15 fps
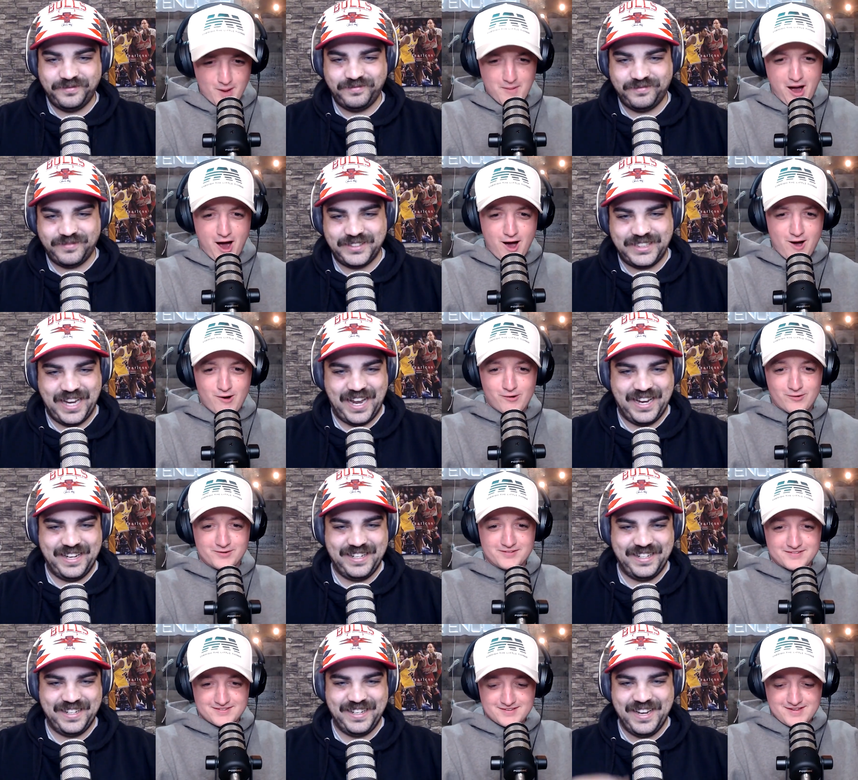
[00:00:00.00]
Speaker 1: on,
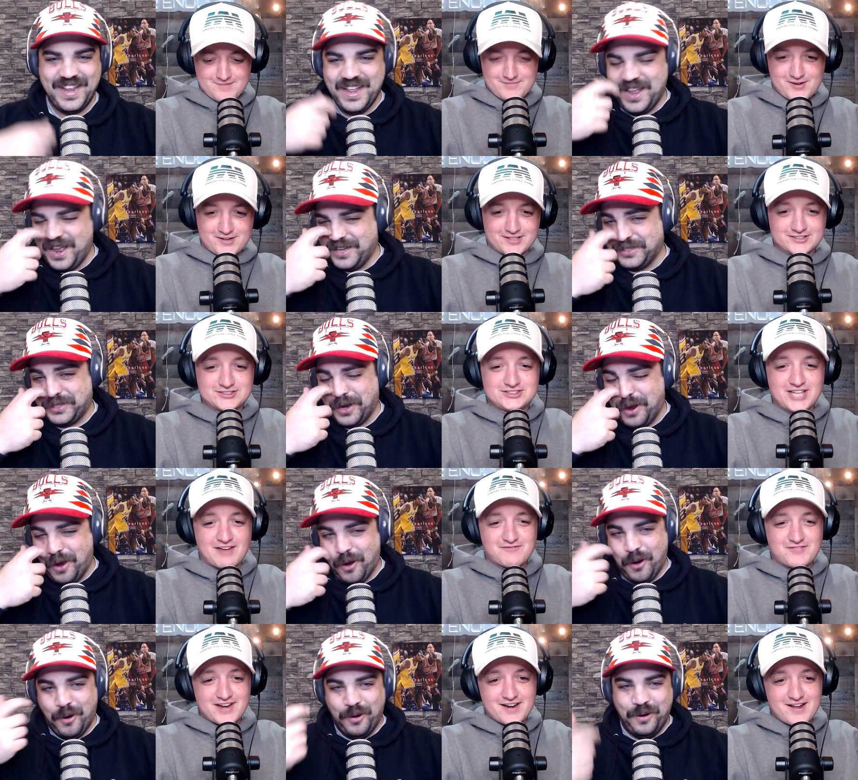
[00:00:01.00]
I'm fucking so,
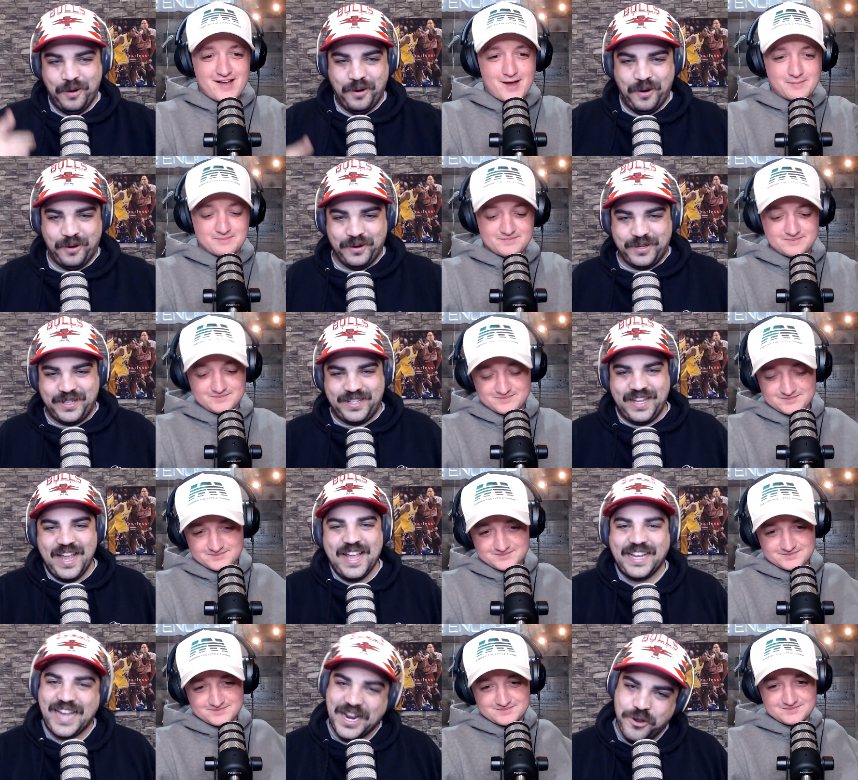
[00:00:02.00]
chefing it up.
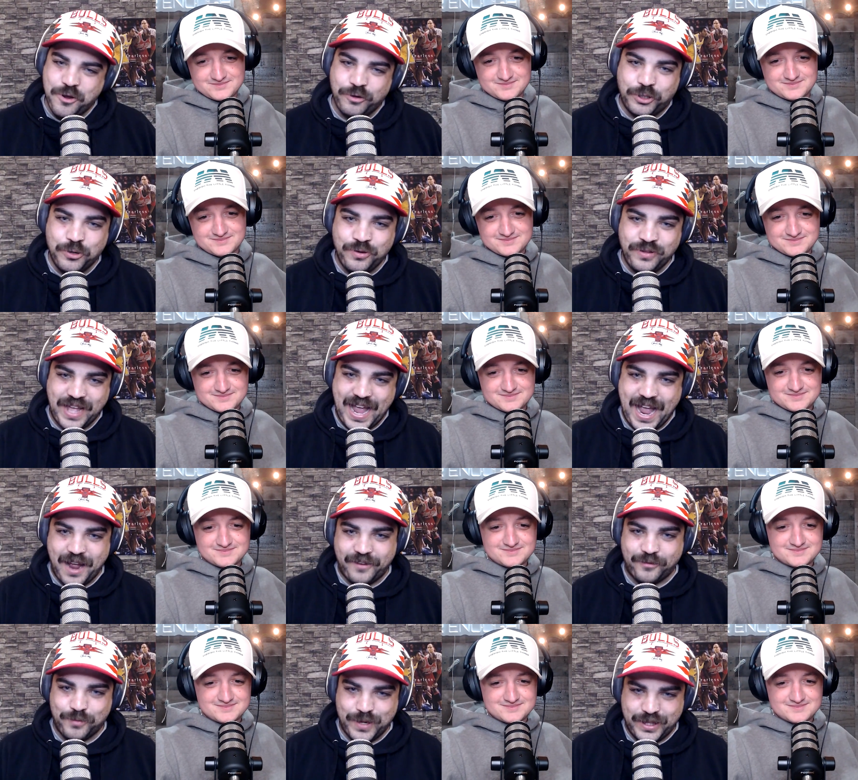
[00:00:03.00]
Can you do
Speaker 2: that
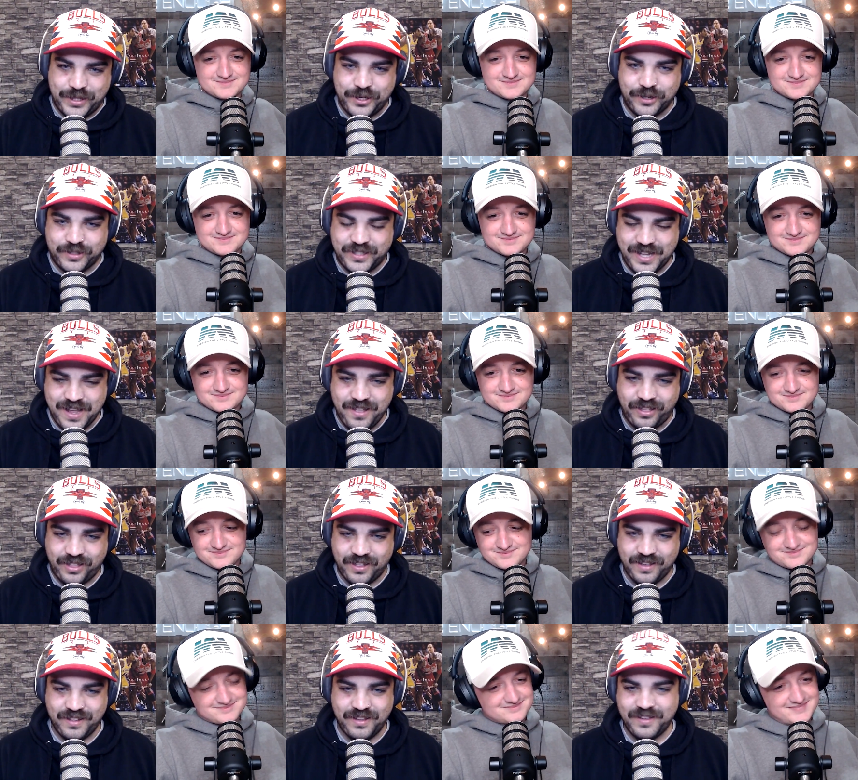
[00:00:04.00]
with
Speaker 1: your teeth?
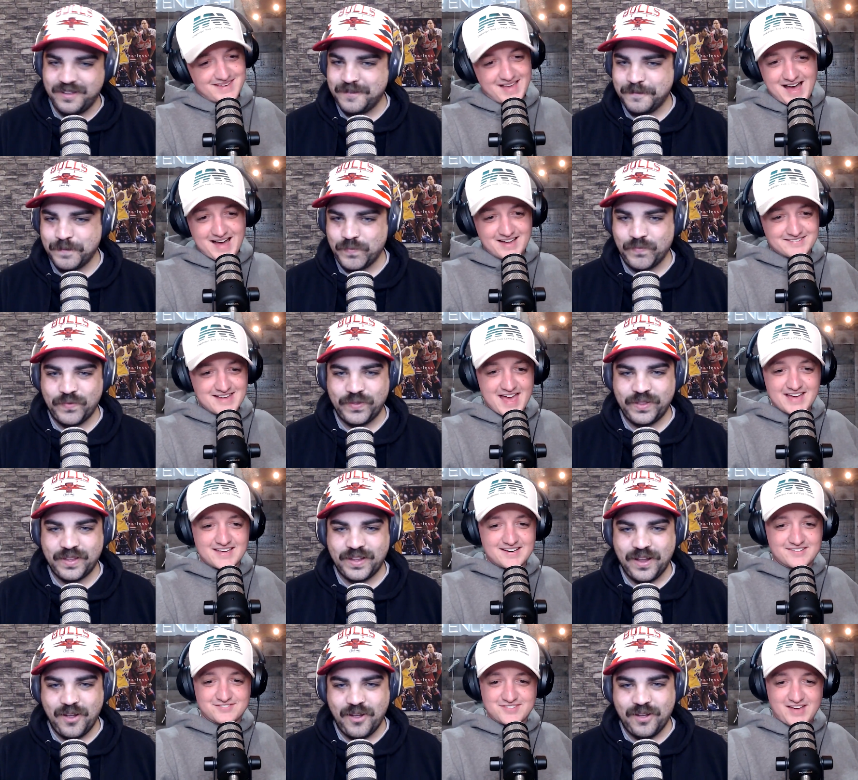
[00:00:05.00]
Nah,
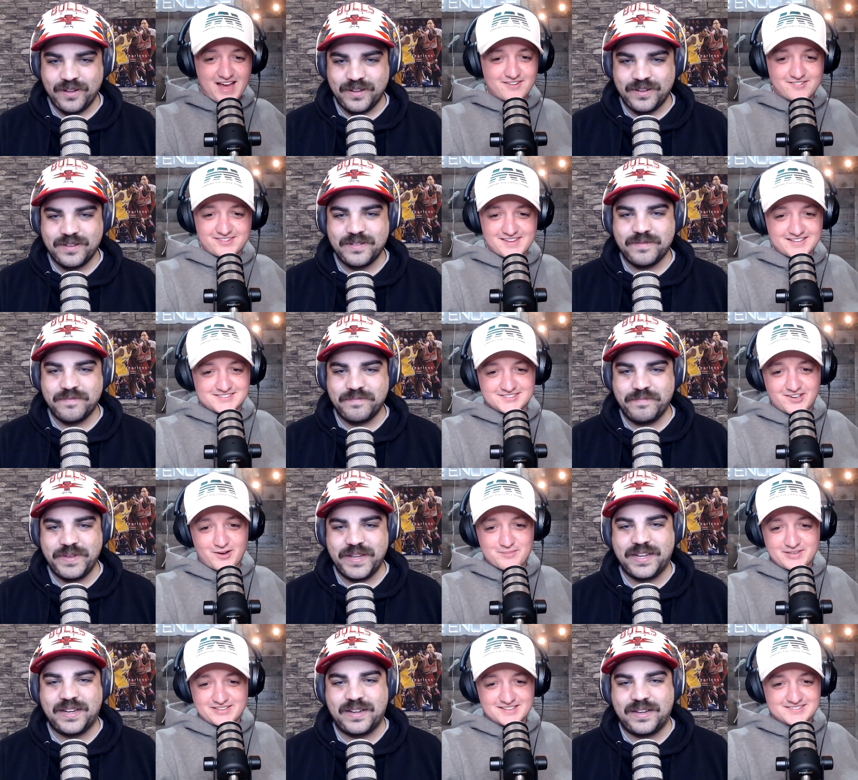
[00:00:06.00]
negative. I don't think so
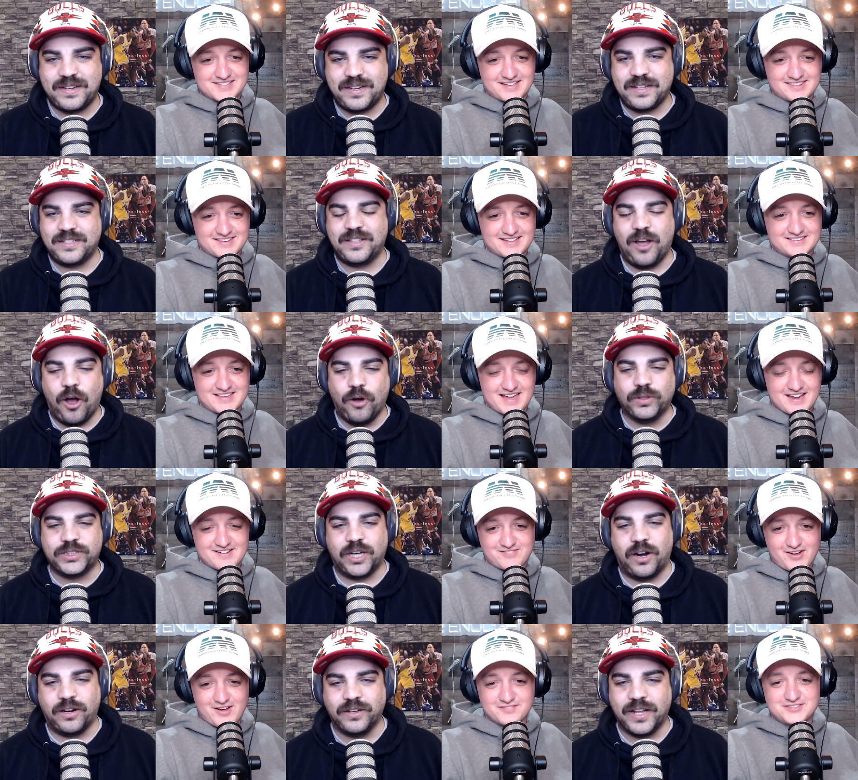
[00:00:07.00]
because I think that
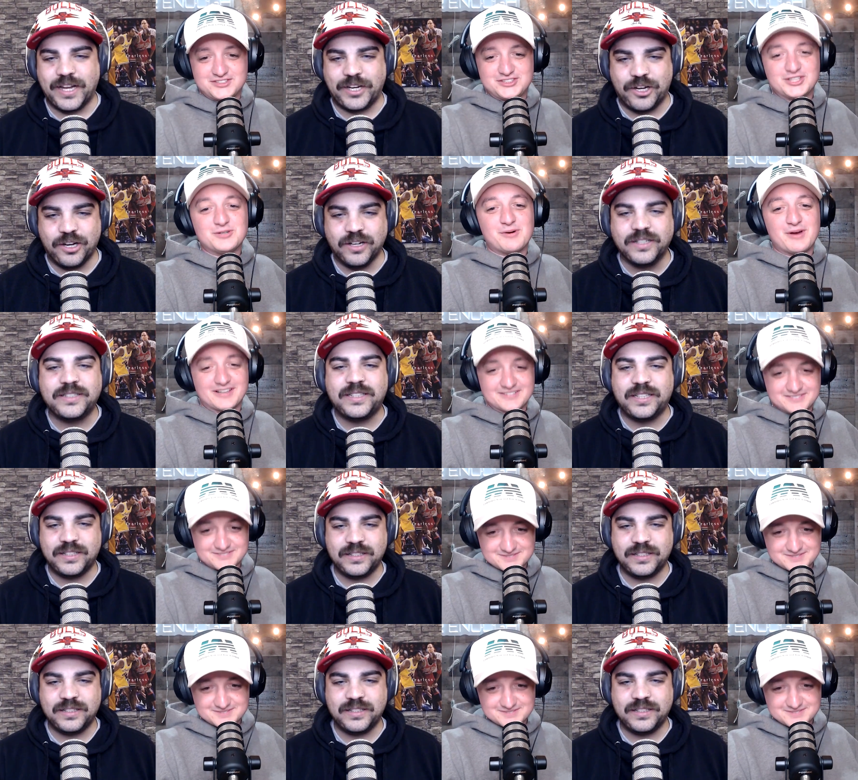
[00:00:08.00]
involves like chewing. Cooked.